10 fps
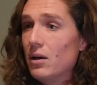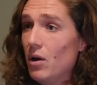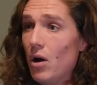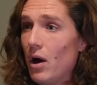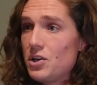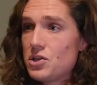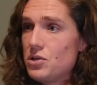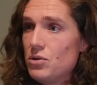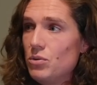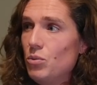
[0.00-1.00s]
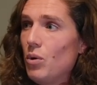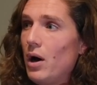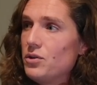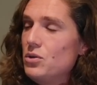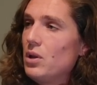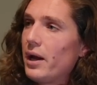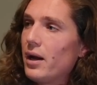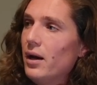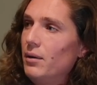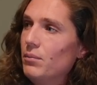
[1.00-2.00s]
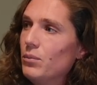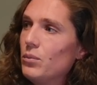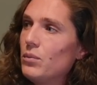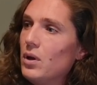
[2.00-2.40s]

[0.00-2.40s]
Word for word: No, I just do. I'll do like um